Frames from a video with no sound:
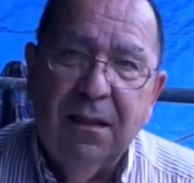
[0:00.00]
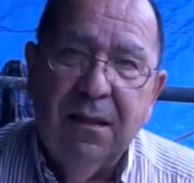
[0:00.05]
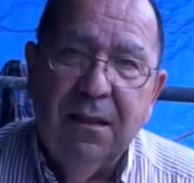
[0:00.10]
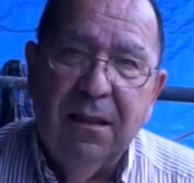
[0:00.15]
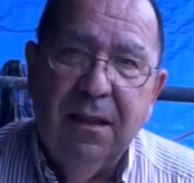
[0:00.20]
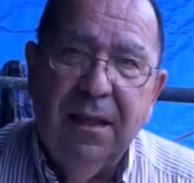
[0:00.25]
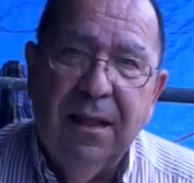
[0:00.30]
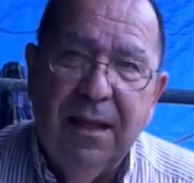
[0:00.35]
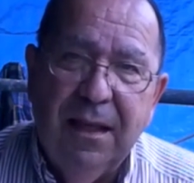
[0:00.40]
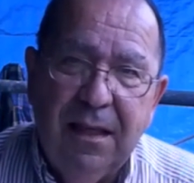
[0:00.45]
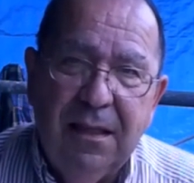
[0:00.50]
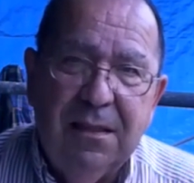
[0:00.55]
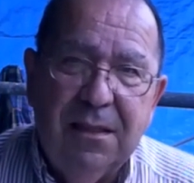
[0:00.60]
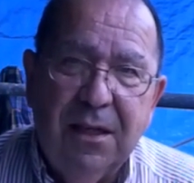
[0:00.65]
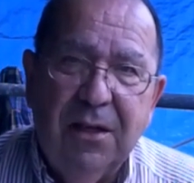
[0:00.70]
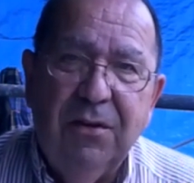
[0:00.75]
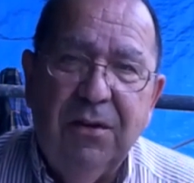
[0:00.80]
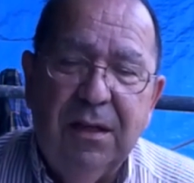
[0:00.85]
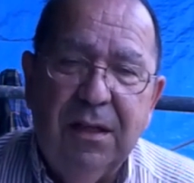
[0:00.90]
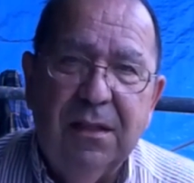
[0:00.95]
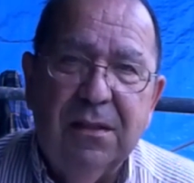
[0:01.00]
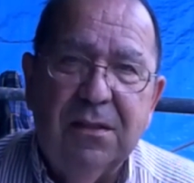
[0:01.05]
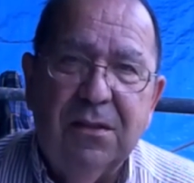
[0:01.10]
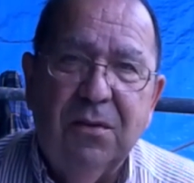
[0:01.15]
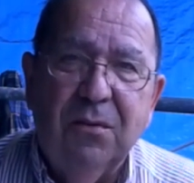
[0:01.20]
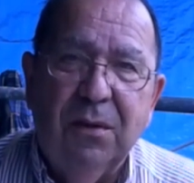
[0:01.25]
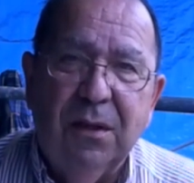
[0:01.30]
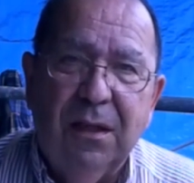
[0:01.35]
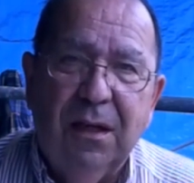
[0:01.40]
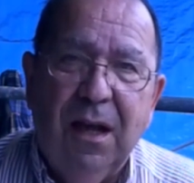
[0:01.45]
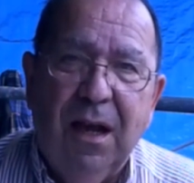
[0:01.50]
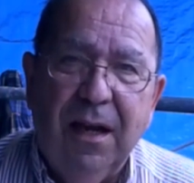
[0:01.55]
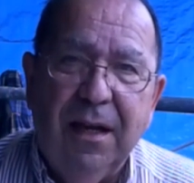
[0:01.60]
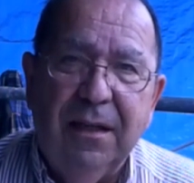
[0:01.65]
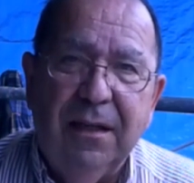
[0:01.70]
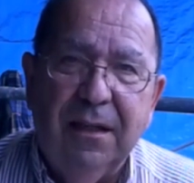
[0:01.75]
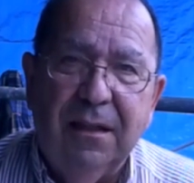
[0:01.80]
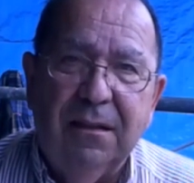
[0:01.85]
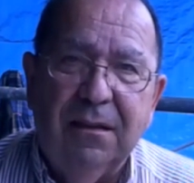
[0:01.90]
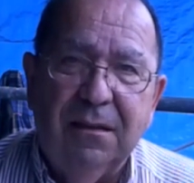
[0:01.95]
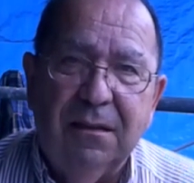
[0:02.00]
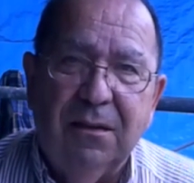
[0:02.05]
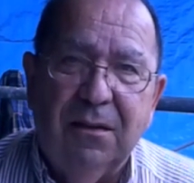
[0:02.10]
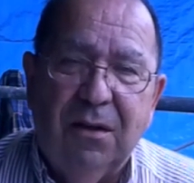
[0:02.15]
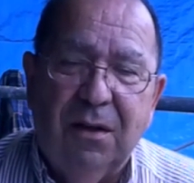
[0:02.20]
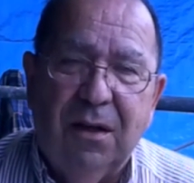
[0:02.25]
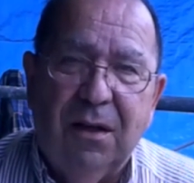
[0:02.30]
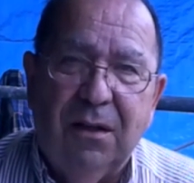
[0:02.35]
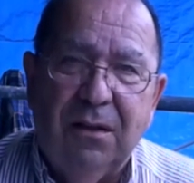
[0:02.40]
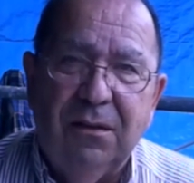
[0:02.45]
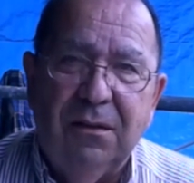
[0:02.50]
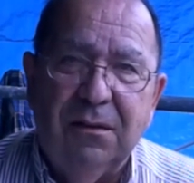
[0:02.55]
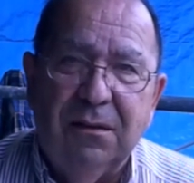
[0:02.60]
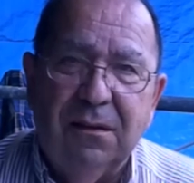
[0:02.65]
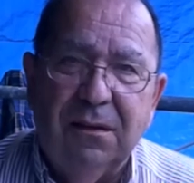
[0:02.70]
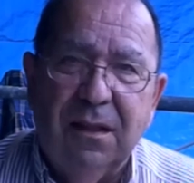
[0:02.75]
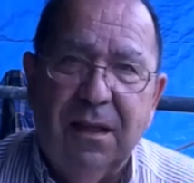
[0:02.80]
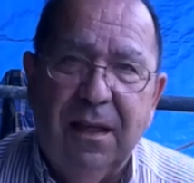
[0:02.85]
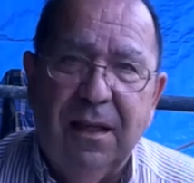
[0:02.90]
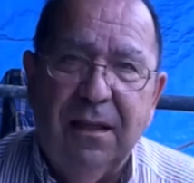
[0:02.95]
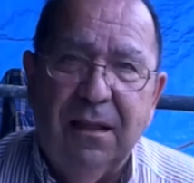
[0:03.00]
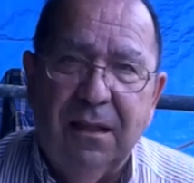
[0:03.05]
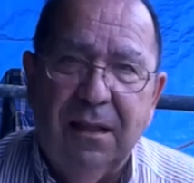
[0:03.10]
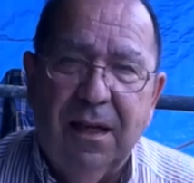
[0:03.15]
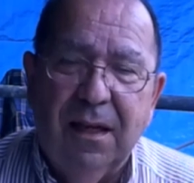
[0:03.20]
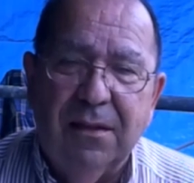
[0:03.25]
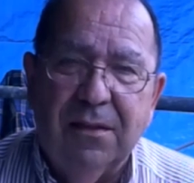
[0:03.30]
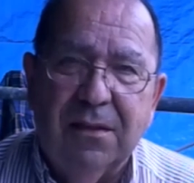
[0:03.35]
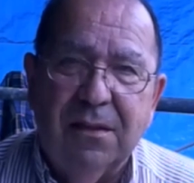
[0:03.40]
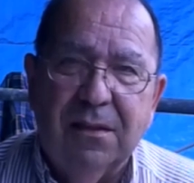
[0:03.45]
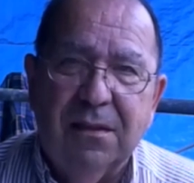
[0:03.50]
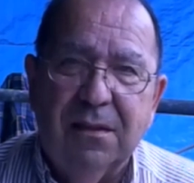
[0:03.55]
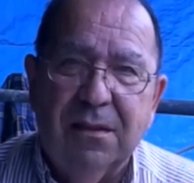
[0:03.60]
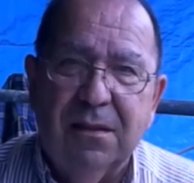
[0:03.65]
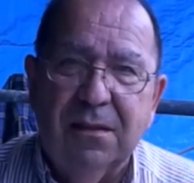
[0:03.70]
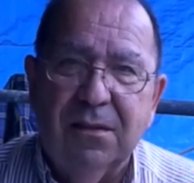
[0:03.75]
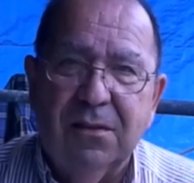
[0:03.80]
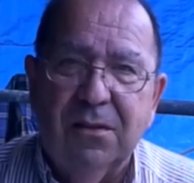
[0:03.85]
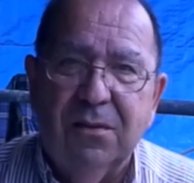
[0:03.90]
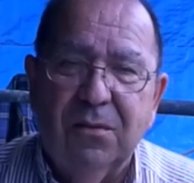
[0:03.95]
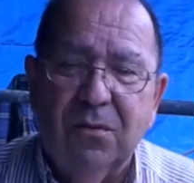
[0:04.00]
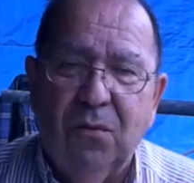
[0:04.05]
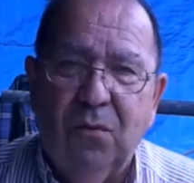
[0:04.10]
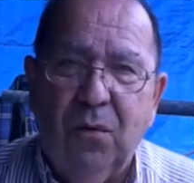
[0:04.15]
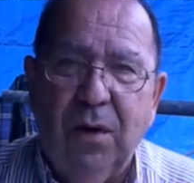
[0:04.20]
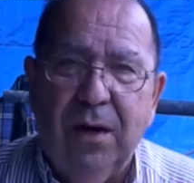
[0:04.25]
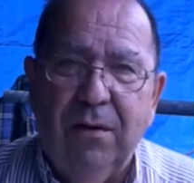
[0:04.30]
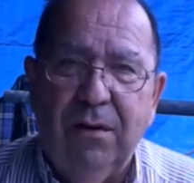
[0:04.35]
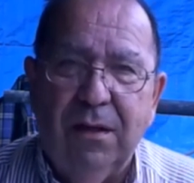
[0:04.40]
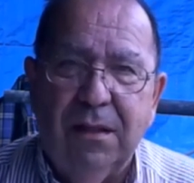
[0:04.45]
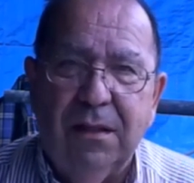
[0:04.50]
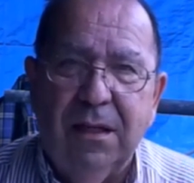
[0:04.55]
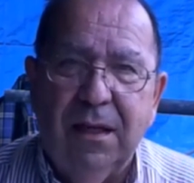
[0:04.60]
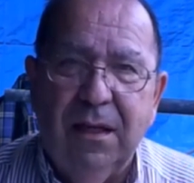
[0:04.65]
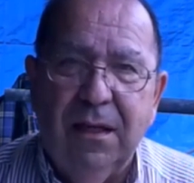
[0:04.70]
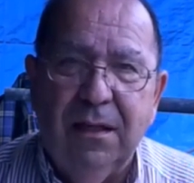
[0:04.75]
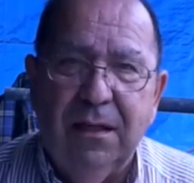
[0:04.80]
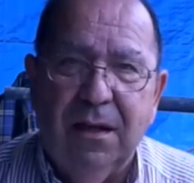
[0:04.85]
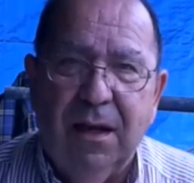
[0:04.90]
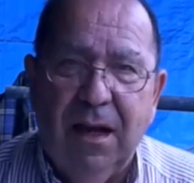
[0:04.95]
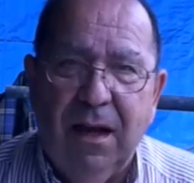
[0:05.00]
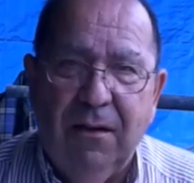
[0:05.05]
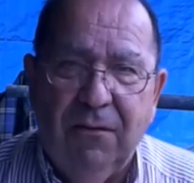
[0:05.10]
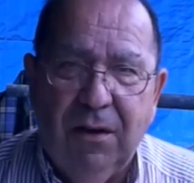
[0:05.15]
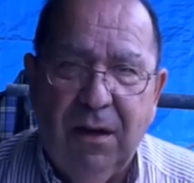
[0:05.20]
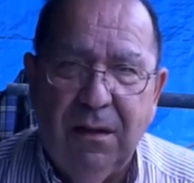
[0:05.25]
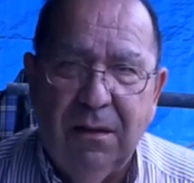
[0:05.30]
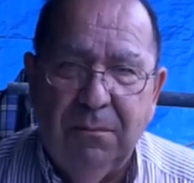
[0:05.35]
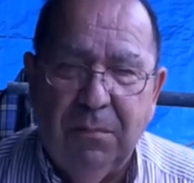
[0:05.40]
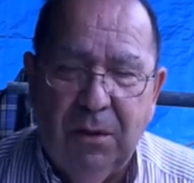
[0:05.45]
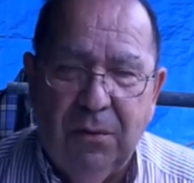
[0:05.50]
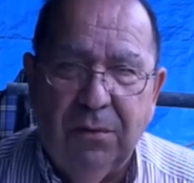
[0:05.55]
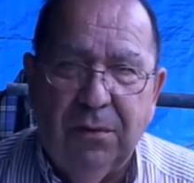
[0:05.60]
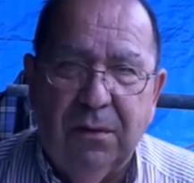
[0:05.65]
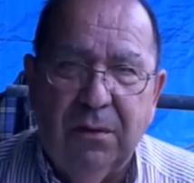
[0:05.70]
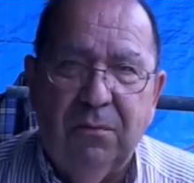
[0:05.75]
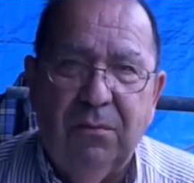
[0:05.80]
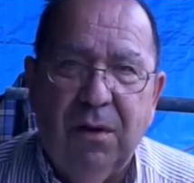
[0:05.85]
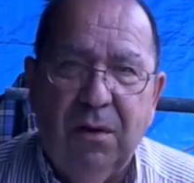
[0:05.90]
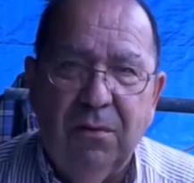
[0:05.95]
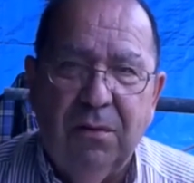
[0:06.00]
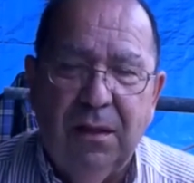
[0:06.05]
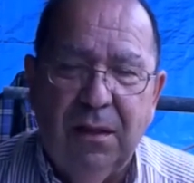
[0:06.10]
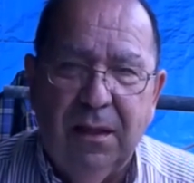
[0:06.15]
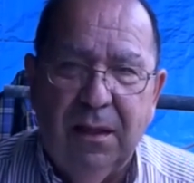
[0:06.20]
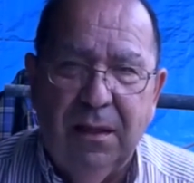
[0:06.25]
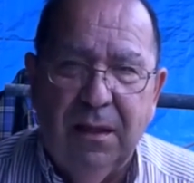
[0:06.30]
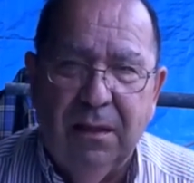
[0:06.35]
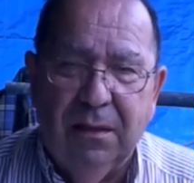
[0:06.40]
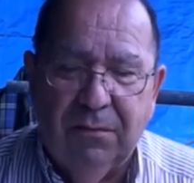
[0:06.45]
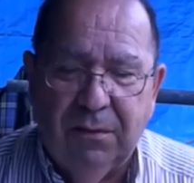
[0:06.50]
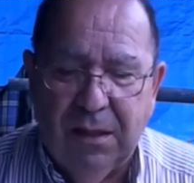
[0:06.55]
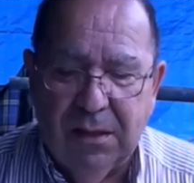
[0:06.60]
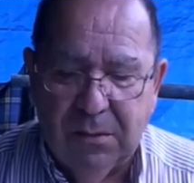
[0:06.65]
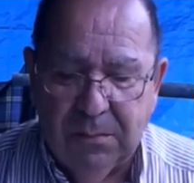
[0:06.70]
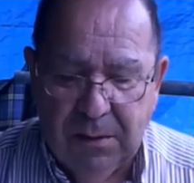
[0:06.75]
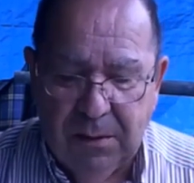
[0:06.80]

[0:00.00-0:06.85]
the easier it is to align it all, and the less wear and tear you have on both the rotor and the thrust